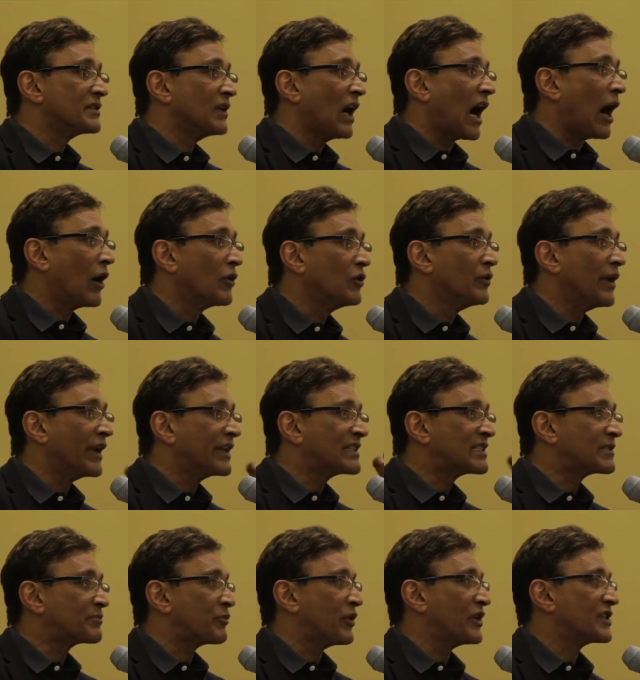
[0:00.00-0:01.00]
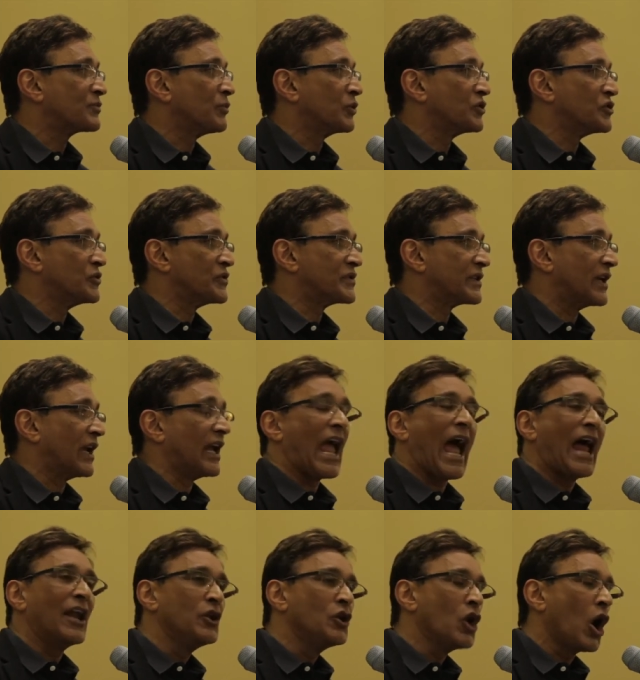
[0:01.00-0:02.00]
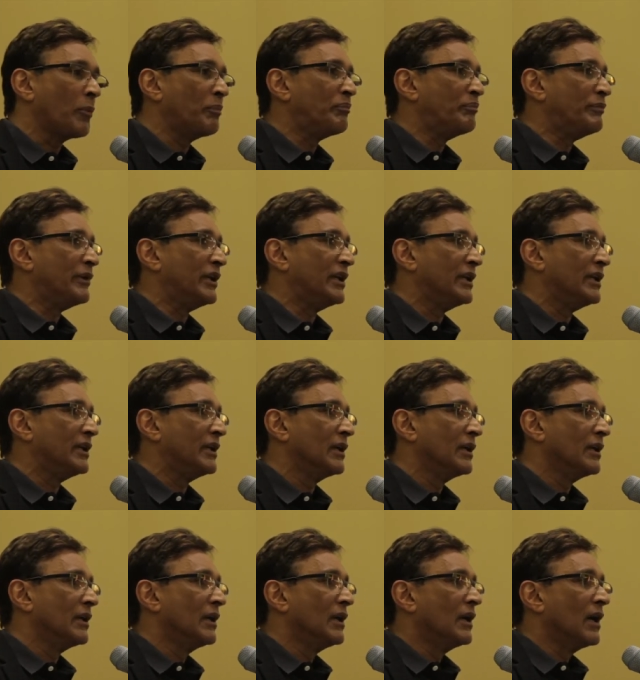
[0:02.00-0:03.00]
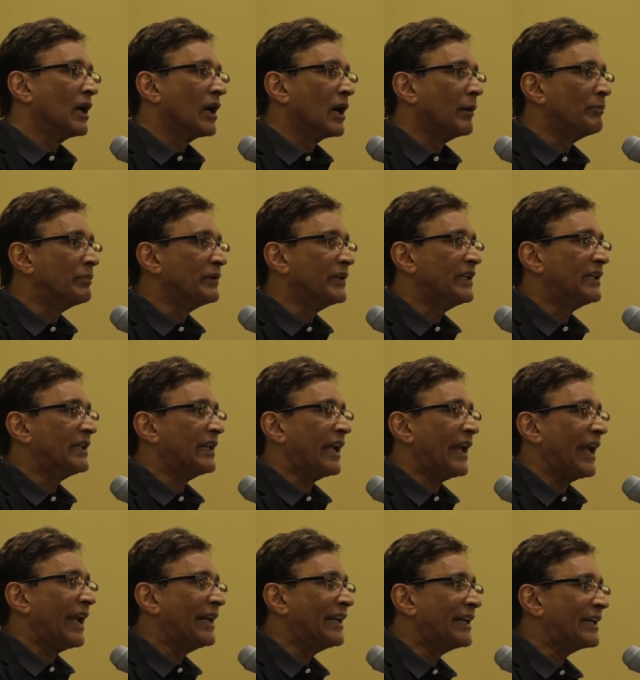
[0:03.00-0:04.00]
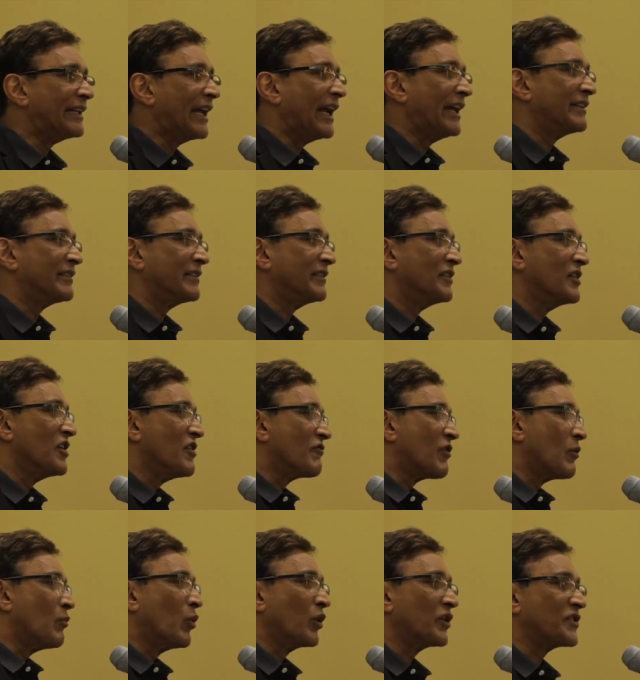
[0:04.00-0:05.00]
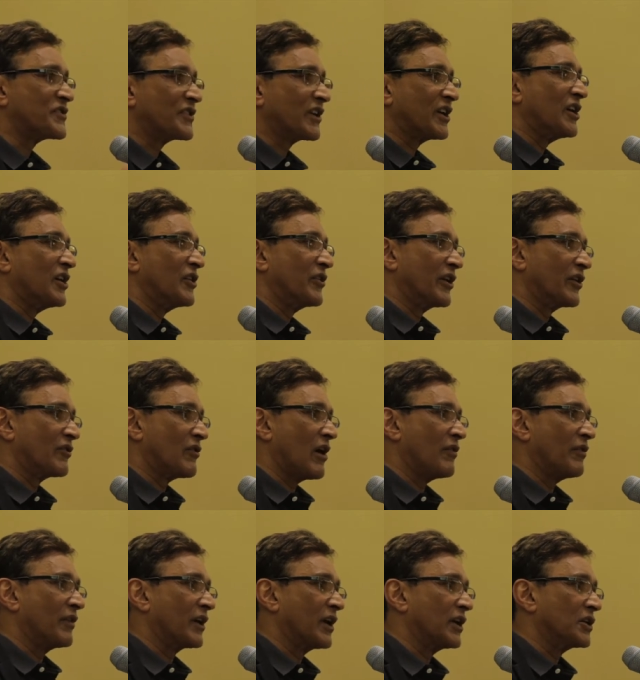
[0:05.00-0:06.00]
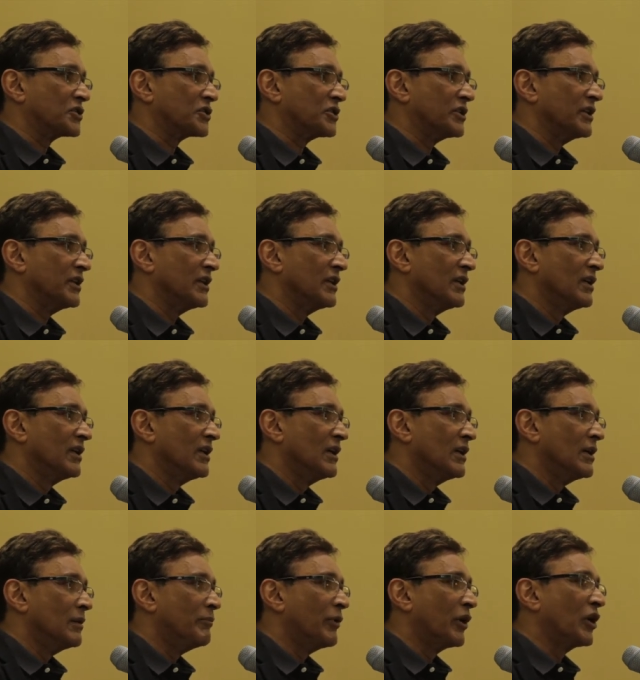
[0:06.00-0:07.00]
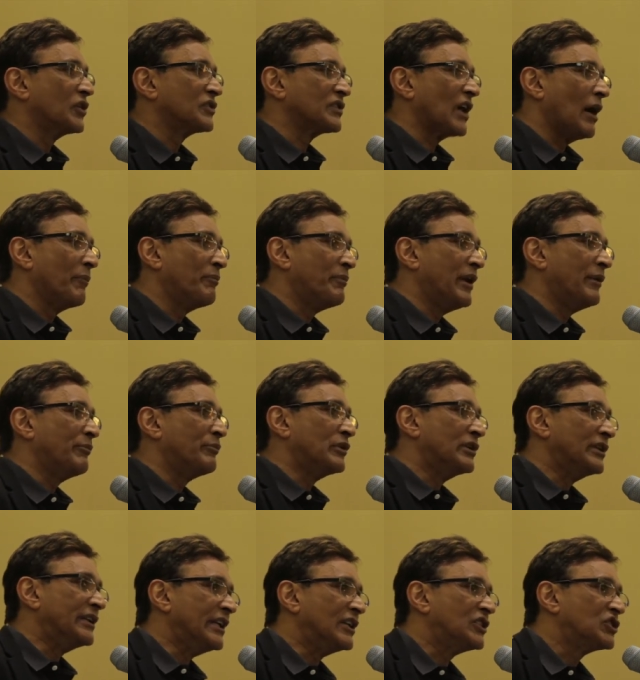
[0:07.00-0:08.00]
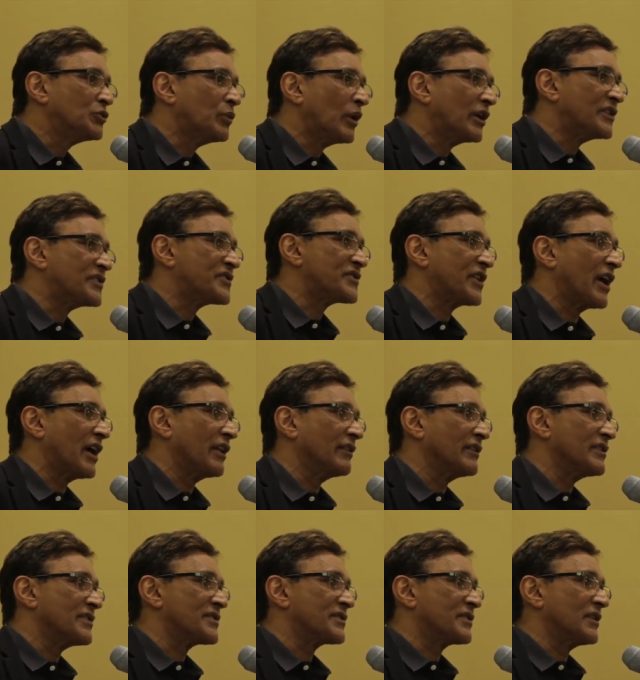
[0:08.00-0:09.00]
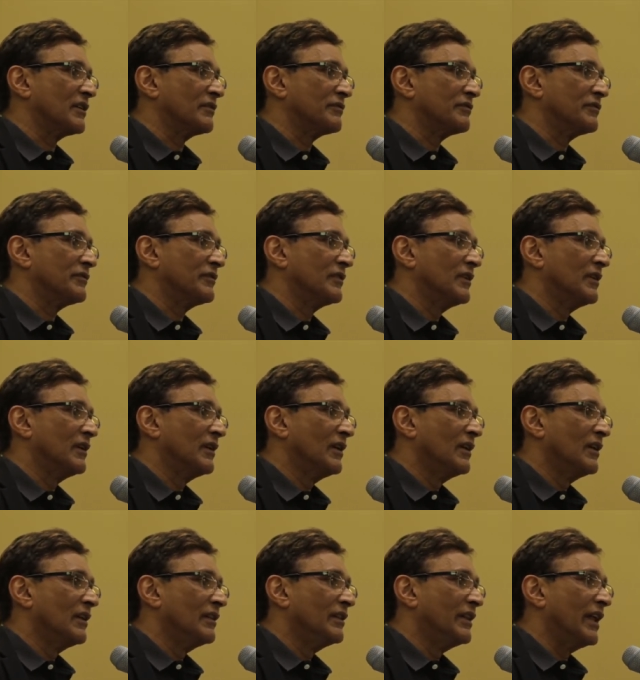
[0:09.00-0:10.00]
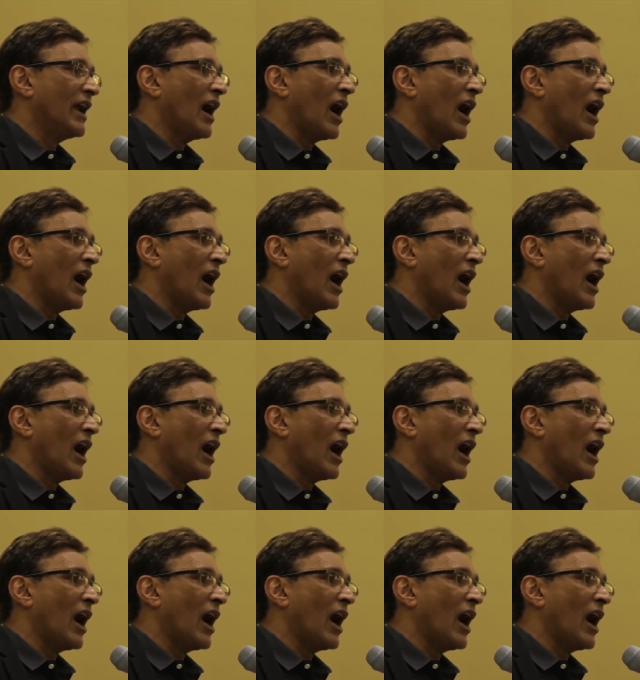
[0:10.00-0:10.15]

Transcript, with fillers: how you express what you say and not be completely alienated from what is occurring around the country. Because our people need to understand this stuff. They